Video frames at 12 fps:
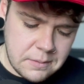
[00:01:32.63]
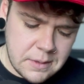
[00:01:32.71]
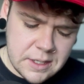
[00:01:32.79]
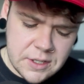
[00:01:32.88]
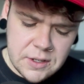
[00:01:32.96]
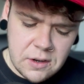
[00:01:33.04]

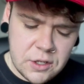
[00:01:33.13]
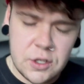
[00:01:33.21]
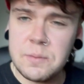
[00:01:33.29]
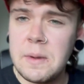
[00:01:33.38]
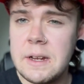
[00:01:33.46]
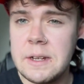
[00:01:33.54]
started
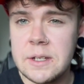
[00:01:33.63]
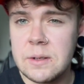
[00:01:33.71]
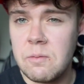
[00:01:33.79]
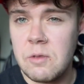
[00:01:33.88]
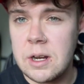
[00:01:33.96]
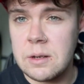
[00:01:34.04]
just making
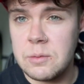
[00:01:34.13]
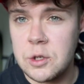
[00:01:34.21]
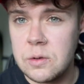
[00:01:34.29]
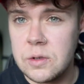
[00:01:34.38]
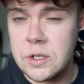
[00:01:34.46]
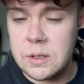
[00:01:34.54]
some random
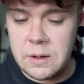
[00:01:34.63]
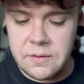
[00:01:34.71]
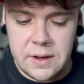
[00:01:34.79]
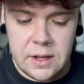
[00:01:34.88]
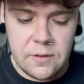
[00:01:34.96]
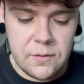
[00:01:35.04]
shorts. To be
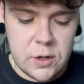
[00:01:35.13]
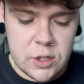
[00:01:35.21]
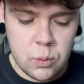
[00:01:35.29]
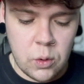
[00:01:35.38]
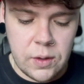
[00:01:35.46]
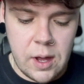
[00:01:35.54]
fair, the
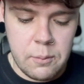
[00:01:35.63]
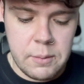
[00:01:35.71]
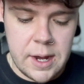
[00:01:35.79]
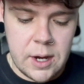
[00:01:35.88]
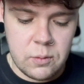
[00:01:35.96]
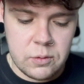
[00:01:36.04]
first one that I
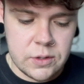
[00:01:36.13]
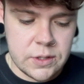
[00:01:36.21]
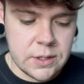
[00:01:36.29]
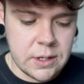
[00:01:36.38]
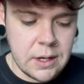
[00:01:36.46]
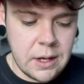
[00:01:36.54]
made
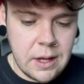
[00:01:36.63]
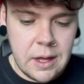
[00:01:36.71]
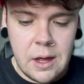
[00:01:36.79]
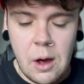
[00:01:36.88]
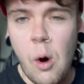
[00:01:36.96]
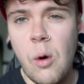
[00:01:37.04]
was
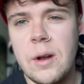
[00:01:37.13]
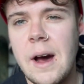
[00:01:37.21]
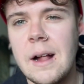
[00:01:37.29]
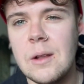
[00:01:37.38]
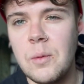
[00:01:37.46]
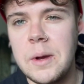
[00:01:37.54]
on
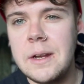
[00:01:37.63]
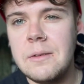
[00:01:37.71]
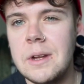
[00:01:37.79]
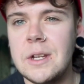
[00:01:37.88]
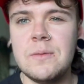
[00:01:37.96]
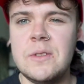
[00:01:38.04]
Halloween,
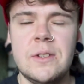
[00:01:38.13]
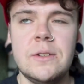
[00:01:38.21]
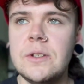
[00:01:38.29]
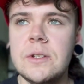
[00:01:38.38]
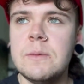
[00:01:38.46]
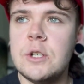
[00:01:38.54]
which was
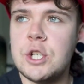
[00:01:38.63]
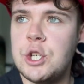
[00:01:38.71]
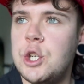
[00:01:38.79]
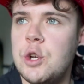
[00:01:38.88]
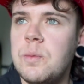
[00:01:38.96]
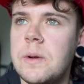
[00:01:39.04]
just something
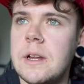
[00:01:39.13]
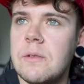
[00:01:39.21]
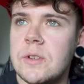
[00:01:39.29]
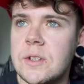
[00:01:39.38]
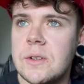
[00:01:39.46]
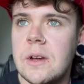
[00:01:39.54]
stupid. It
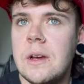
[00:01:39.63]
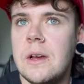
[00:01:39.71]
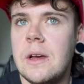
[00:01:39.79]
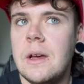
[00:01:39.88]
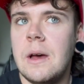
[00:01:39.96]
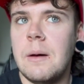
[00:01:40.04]
was
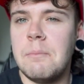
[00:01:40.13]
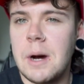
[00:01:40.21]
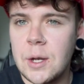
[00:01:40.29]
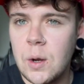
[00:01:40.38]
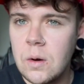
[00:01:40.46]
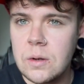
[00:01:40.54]
my
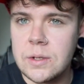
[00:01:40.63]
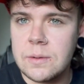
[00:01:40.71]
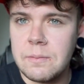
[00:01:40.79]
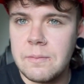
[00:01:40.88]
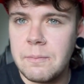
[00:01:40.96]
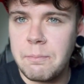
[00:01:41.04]
dog's
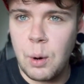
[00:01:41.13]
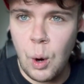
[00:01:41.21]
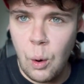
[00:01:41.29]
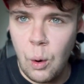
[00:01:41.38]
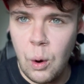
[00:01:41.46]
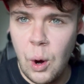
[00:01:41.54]

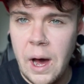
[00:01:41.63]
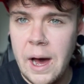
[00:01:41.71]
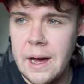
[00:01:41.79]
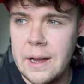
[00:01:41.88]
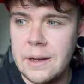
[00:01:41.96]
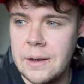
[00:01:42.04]
paw
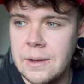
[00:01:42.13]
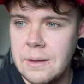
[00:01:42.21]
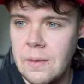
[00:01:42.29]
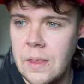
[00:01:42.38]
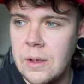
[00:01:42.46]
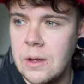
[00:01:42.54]
and
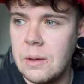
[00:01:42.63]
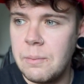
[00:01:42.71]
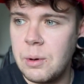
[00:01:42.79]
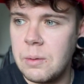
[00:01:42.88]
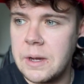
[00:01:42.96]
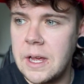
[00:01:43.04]
the
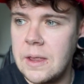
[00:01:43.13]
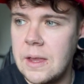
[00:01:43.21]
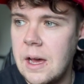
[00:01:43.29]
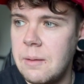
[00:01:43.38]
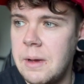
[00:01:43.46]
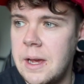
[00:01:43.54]
pumpkin
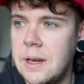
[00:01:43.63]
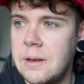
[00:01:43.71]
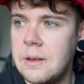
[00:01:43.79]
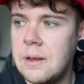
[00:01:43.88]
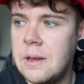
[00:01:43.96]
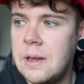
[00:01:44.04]
that I
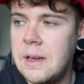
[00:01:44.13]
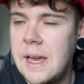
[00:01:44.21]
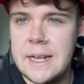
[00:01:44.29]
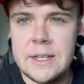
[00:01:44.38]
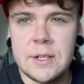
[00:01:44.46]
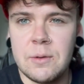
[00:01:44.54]
made
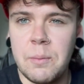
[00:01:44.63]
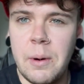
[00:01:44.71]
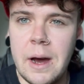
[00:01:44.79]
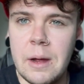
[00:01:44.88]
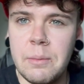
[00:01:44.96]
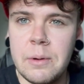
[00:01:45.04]
into a
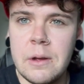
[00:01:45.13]
pipe,